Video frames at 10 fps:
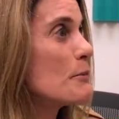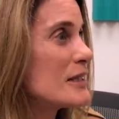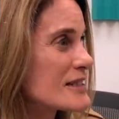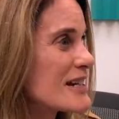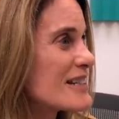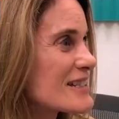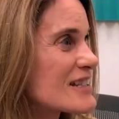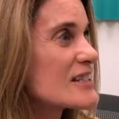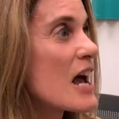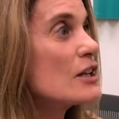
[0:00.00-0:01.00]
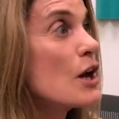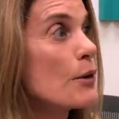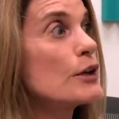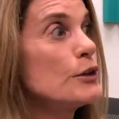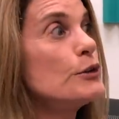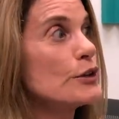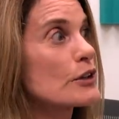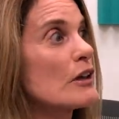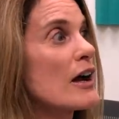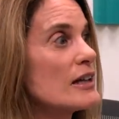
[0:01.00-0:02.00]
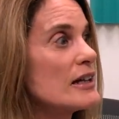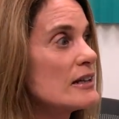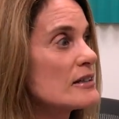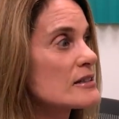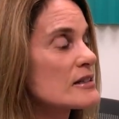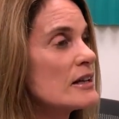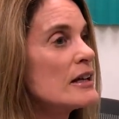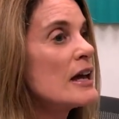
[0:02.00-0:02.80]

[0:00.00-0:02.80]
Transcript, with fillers: a business, is not knowing who your client is.